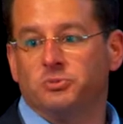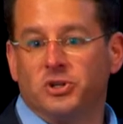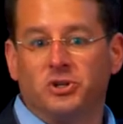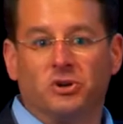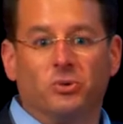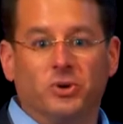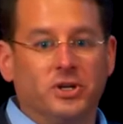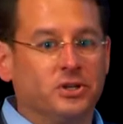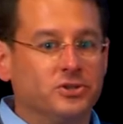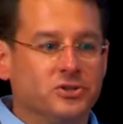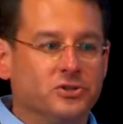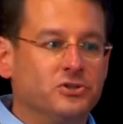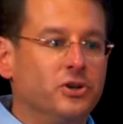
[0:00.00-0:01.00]
material
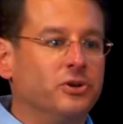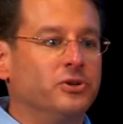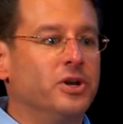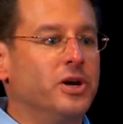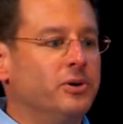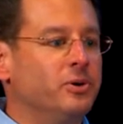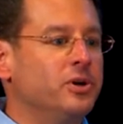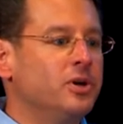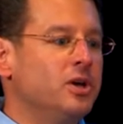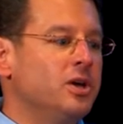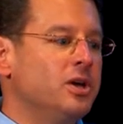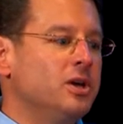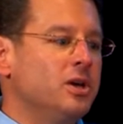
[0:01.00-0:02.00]
weaknesses? Don't know.
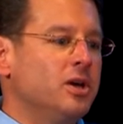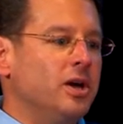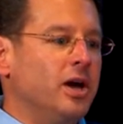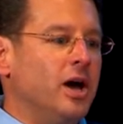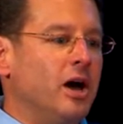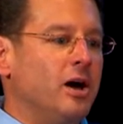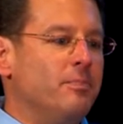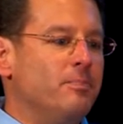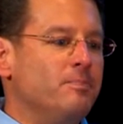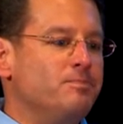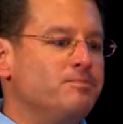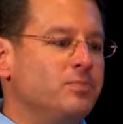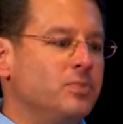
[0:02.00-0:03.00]

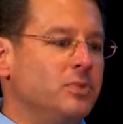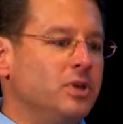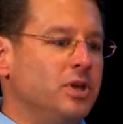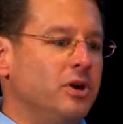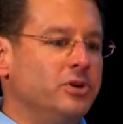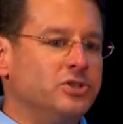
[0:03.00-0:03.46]
You know,